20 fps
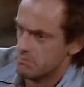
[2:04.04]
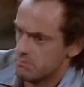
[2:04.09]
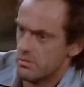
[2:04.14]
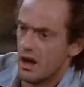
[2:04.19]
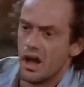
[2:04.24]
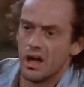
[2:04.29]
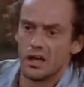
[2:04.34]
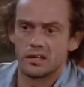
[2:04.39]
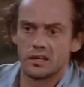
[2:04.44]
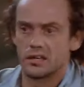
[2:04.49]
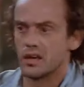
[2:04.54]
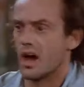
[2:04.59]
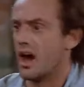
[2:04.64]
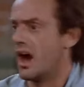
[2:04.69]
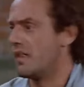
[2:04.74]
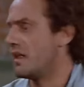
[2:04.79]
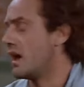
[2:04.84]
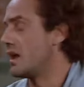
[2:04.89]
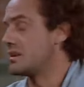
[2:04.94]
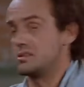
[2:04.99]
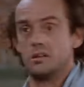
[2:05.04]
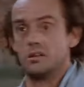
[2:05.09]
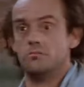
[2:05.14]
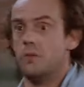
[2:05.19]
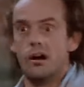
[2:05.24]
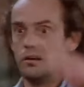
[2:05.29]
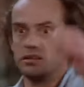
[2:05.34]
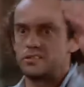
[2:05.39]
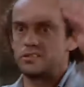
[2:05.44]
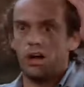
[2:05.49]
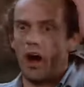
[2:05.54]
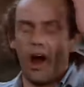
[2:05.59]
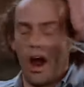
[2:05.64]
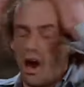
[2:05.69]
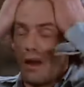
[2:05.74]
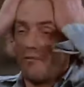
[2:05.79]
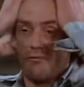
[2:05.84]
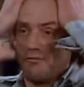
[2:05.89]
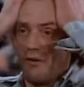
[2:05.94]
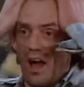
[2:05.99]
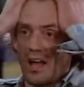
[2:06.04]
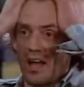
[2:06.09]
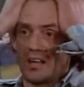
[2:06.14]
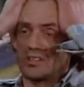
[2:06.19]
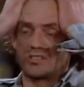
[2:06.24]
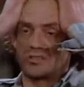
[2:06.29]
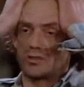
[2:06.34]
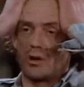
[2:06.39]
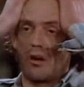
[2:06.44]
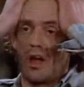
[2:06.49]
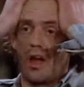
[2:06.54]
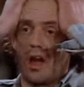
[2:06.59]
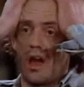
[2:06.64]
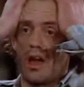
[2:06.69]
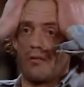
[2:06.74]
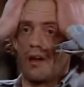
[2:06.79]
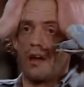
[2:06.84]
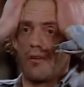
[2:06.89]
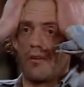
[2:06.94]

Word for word: Oh my God, that's the most horrifying story I've ever